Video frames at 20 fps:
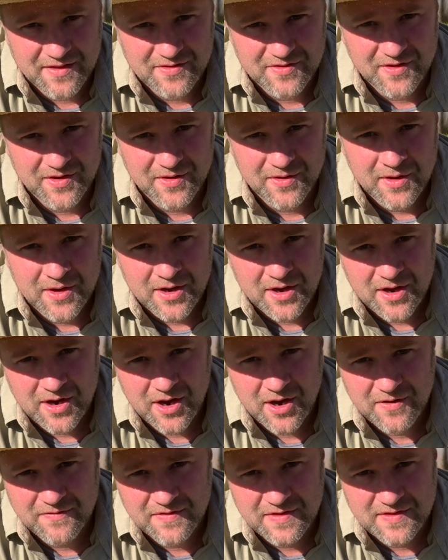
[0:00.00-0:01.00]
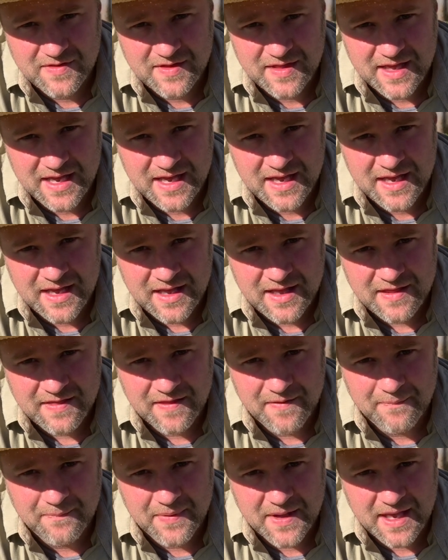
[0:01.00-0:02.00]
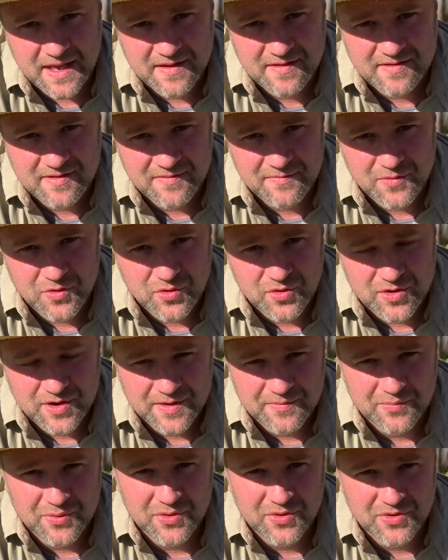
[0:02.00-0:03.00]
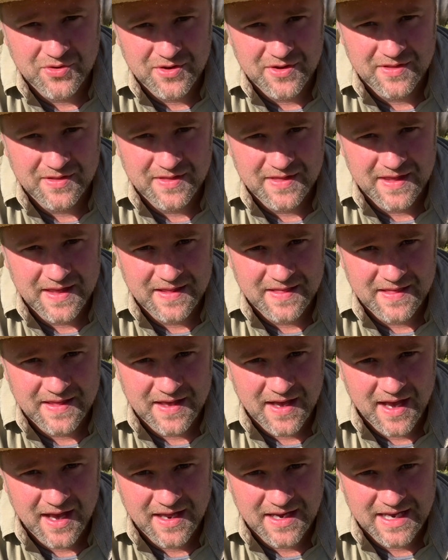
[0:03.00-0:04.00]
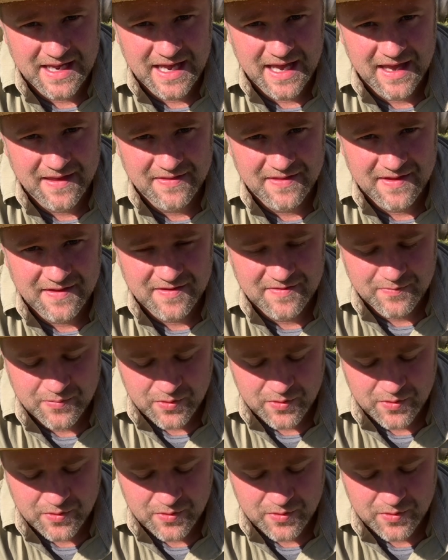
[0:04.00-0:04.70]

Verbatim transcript: So obviously the bees are more important than the honey at this